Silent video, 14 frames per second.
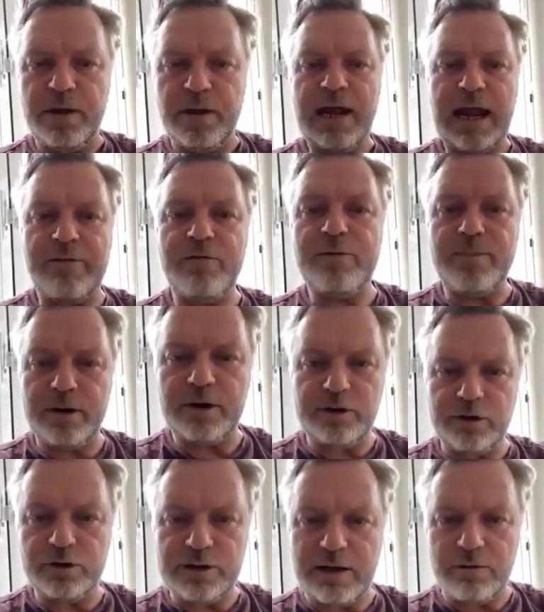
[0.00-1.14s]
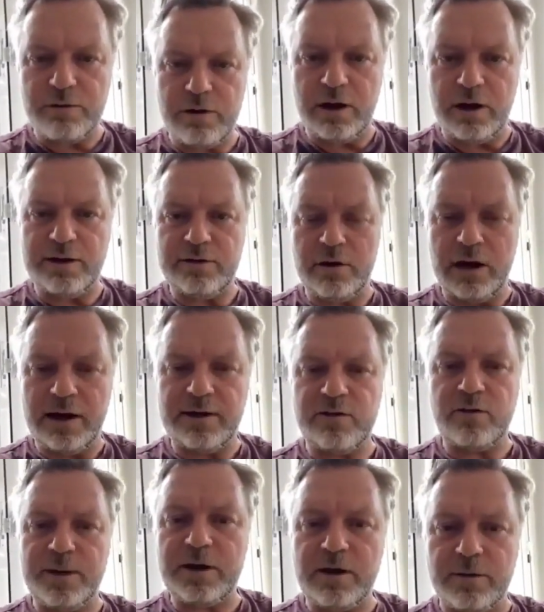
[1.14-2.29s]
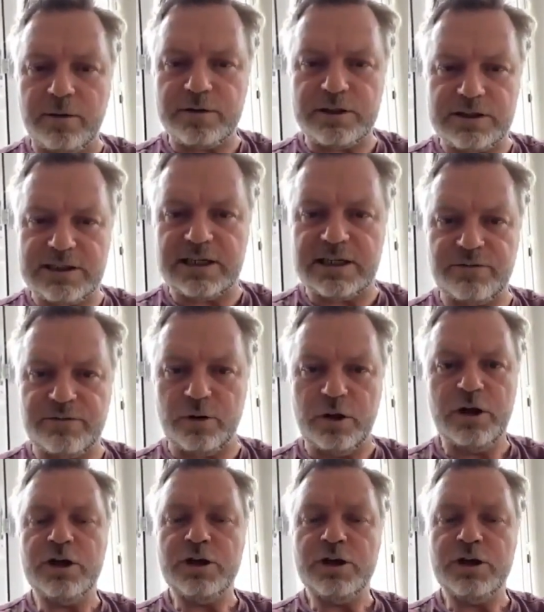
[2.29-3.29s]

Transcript: everybody in your downline to become successful.